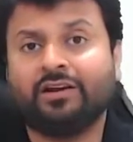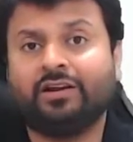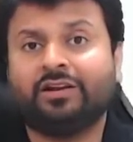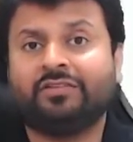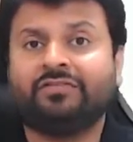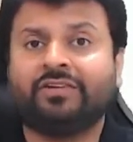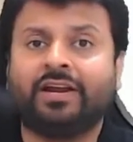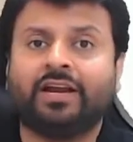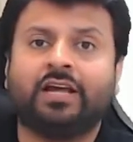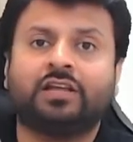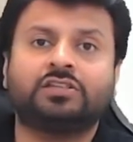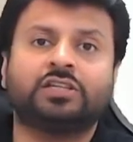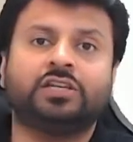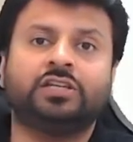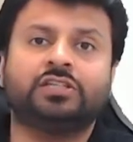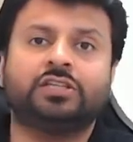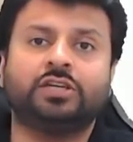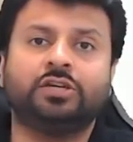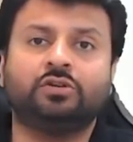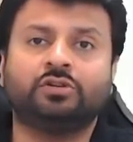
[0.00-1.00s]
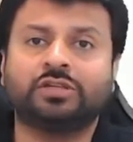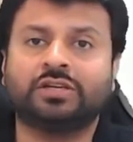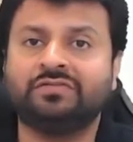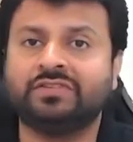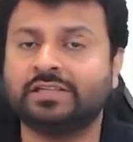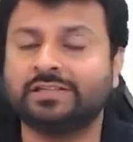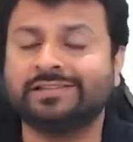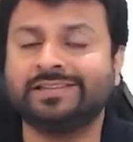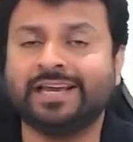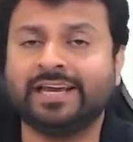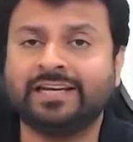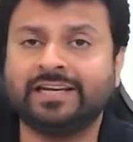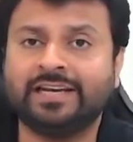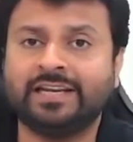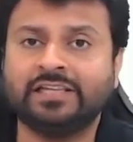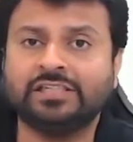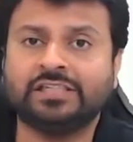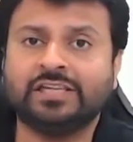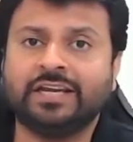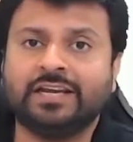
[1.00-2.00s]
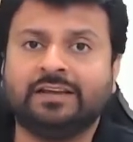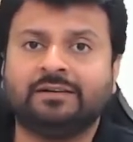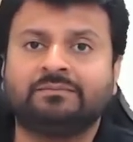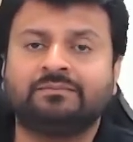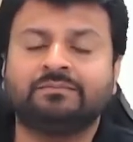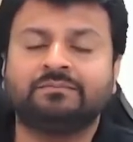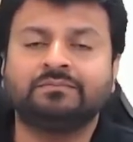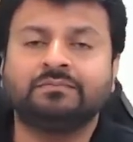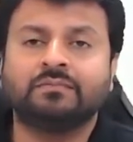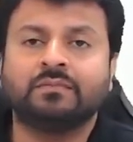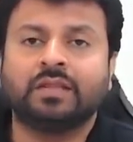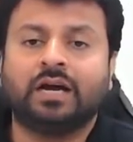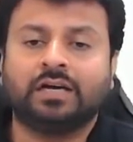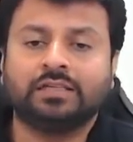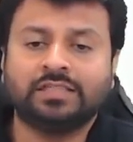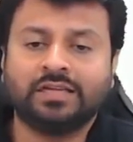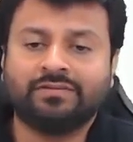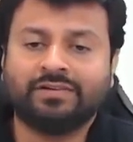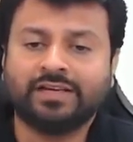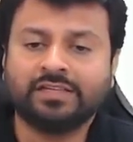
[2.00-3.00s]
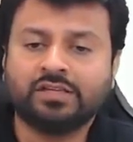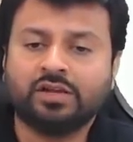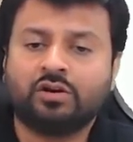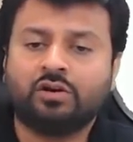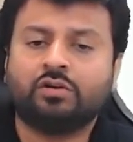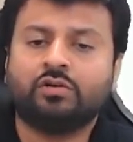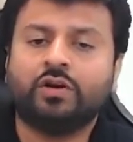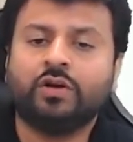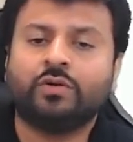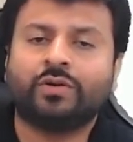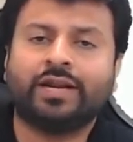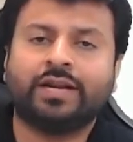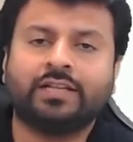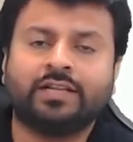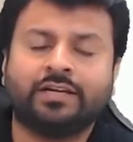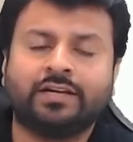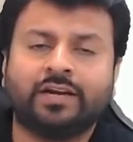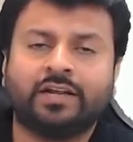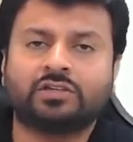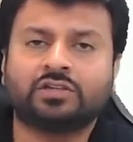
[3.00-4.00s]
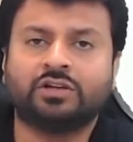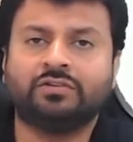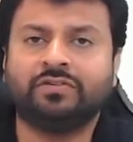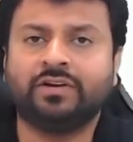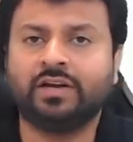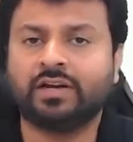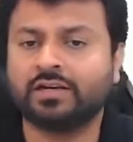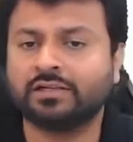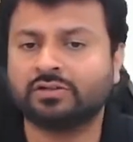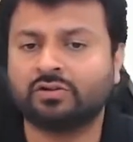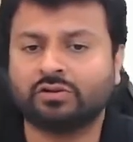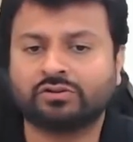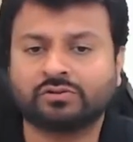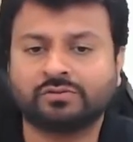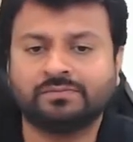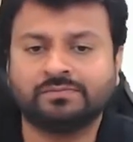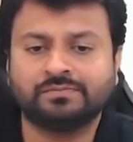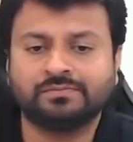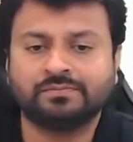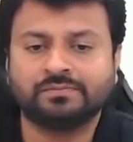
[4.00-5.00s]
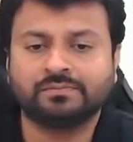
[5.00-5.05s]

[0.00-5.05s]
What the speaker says: financial institution which is there in NJ. Otherwise, you are not going to get the deduction of interest also.